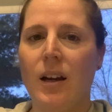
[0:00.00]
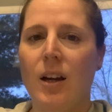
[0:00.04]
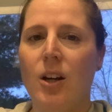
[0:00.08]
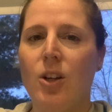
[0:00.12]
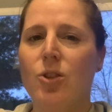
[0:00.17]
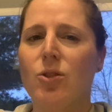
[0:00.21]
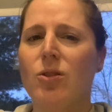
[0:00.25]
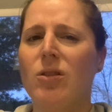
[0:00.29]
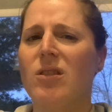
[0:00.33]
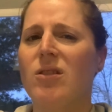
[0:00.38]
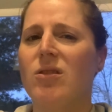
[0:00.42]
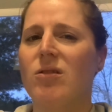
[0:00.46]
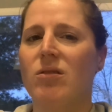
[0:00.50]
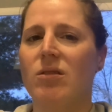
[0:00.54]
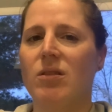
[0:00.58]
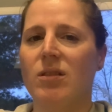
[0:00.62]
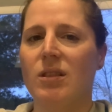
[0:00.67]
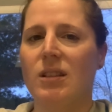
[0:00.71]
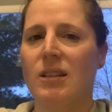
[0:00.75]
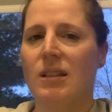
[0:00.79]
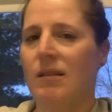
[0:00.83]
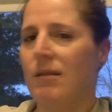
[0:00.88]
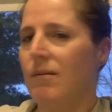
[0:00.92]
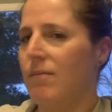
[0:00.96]
So let's
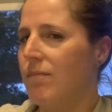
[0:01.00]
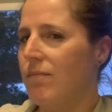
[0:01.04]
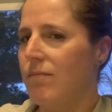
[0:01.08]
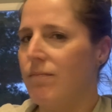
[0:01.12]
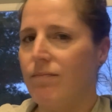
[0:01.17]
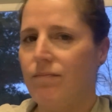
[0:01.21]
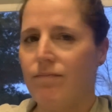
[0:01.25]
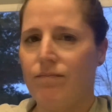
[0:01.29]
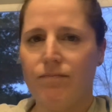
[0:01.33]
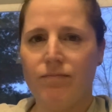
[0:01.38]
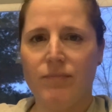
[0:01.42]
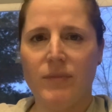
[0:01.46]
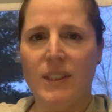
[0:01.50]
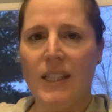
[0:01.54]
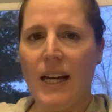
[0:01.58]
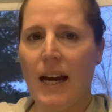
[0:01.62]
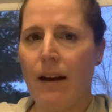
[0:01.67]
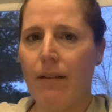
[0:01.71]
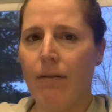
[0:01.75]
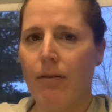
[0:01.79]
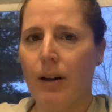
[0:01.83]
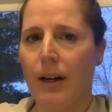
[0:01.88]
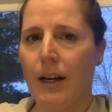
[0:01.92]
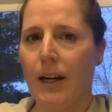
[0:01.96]
just
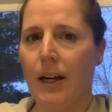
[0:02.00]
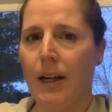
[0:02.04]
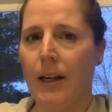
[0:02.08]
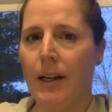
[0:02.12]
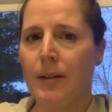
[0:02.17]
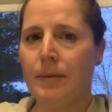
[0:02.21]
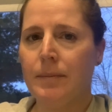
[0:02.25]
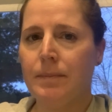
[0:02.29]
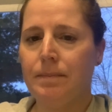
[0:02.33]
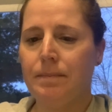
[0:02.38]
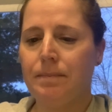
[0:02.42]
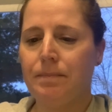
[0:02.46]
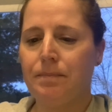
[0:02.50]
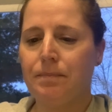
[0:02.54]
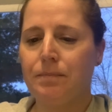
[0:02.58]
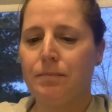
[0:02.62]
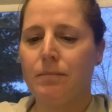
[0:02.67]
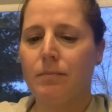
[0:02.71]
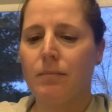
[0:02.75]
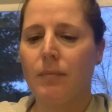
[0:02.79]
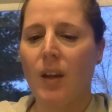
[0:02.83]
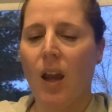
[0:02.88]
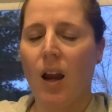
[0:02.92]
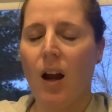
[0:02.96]
dive right in.
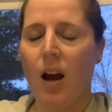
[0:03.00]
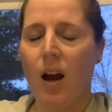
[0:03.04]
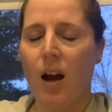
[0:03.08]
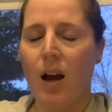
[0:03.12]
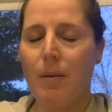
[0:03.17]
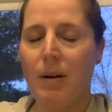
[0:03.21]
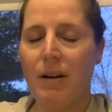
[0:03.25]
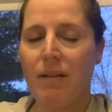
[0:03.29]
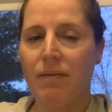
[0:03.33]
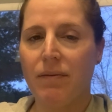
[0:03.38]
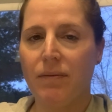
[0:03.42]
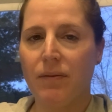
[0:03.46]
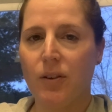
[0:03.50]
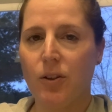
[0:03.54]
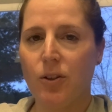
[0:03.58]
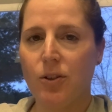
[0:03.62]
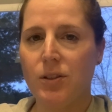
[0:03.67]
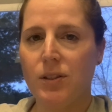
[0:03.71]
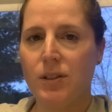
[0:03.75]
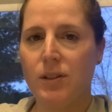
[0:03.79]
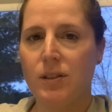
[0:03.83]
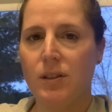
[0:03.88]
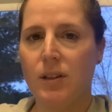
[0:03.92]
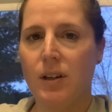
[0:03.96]
My
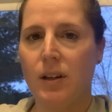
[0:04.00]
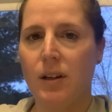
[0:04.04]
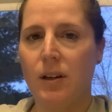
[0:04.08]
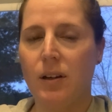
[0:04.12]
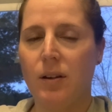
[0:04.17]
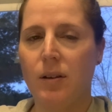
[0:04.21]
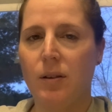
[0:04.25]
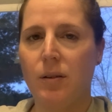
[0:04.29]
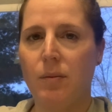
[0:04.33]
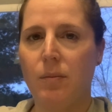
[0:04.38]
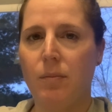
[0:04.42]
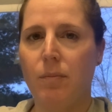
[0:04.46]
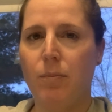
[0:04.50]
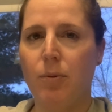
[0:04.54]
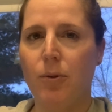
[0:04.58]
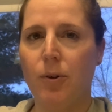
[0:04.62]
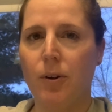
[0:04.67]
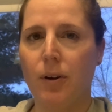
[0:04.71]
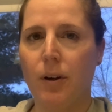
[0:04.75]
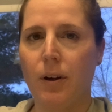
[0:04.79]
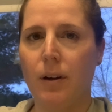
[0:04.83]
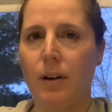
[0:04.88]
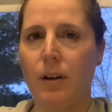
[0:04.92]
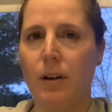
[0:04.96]
first
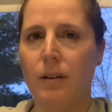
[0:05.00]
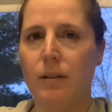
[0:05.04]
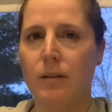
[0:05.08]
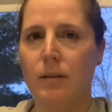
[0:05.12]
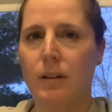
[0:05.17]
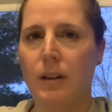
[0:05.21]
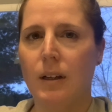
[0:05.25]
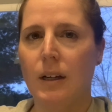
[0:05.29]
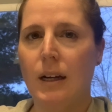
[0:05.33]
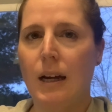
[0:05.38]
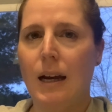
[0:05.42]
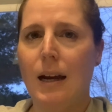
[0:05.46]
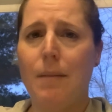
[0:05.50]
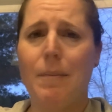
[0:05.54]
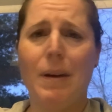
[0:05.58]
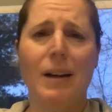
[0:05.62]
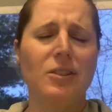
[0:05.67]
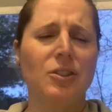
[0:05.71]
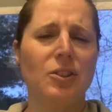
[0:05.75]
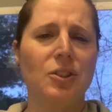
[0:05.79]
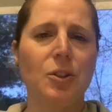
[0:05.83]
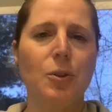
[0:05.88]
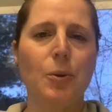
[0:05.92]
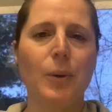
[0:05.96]
book, I'm
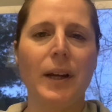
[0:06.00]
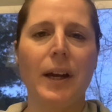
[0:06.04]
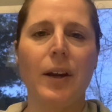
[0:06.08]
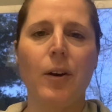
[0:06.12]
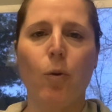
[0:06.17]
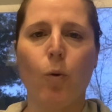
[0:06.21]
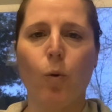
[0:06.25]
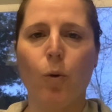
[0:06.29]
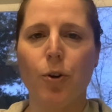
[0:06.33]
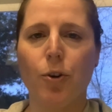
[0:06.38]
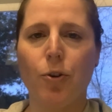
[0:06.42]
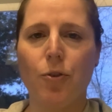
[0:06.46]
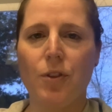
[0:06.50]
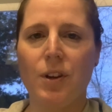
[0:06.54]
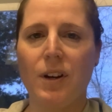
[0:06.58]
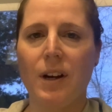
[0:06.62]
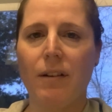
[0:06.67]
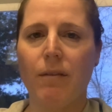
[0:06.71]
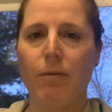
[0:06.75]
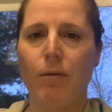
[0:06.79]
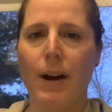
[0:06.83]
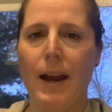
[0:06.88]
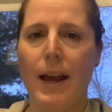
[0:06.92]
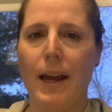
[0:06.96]
actually going in order that I
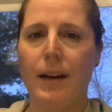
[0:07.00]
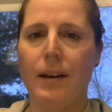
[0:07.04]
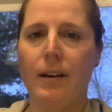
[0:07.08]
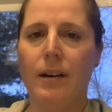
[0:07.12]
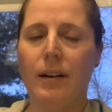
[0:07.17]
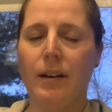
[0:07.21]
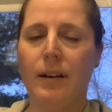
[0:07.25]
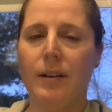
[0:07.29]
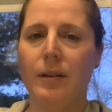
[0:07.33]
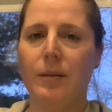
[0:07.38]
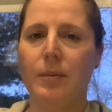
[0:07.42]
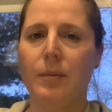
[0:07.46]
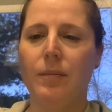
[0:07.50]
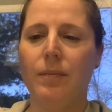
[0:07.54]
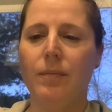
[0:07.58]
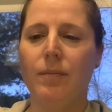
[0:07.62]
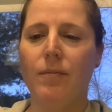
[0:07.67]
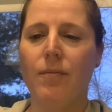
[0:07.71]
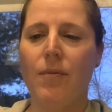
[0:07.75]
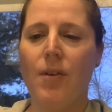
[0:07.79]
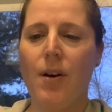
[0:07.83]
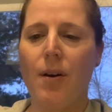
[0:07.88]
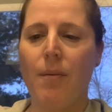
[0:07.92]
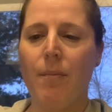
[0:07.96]
read
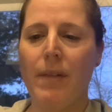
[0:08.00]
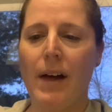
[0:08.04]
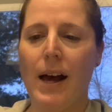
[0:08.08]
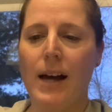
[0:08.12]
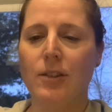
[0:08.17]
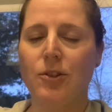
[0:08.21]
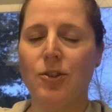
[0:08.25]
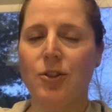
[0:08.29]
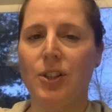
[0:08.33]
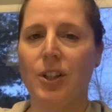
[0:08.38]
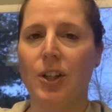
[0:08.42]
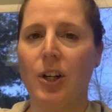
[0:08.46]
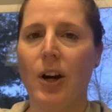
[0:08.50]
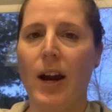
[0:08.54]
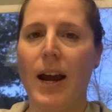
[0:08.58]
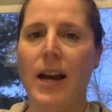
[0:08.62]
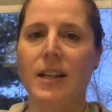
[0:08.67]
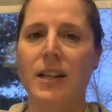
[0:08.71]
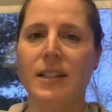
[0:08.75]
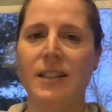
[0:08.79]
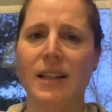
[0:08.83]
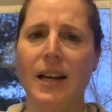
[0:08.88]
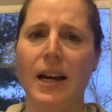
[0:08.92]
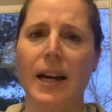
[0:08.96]
them last year,
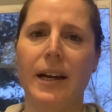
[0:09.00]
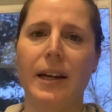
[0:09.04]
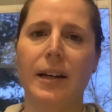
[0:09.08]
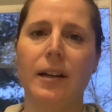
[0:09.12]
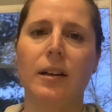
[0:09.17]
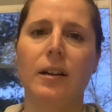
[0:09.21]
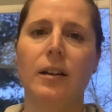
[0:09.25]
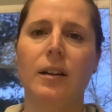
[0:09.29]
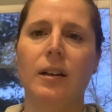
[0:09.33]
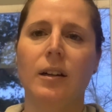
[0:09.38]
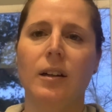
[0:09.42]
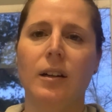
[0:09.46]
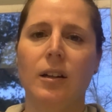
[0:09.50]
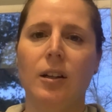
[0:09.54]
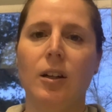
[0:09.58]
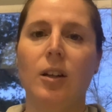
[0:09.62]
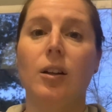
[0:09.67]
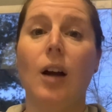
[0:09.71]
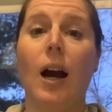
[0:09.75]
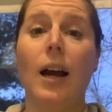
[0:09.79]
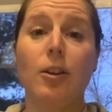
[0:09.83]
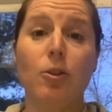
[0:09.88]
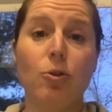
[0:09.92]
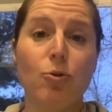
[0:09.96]
as I
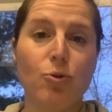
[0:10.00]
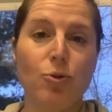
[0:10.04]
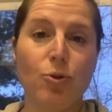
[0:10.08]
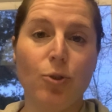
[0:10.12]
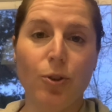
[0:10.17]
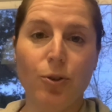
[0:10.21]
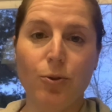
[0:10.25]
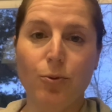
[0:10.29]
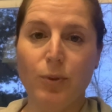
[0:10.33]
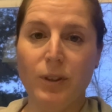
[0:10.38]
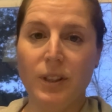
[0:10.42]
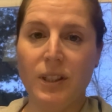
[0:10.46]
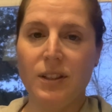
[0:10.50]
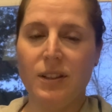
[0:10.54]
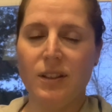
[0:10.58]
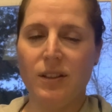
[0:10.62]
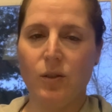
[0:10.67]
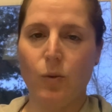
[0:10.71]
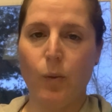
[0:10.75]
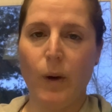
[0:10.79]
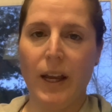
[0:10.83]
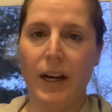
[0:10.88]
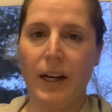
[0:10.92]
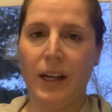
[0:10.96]
use Goodreads as
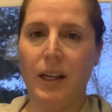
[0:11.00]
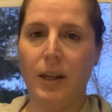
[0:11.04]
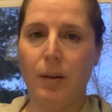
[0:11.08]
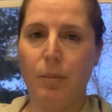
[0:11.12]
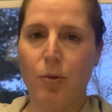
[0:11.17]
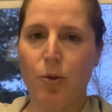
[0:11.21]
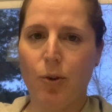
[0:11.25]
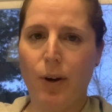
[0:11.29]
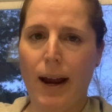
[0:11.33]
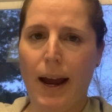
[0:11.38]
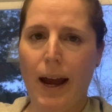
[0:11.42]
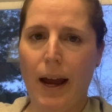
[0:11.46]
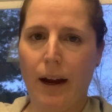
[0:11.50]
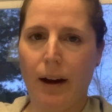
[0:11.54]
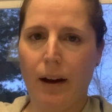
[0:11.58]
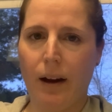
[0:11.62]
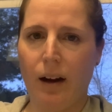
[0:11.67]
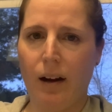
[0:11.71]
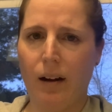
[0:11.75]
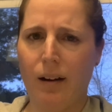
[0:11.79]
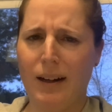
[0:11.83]
a way to keep track.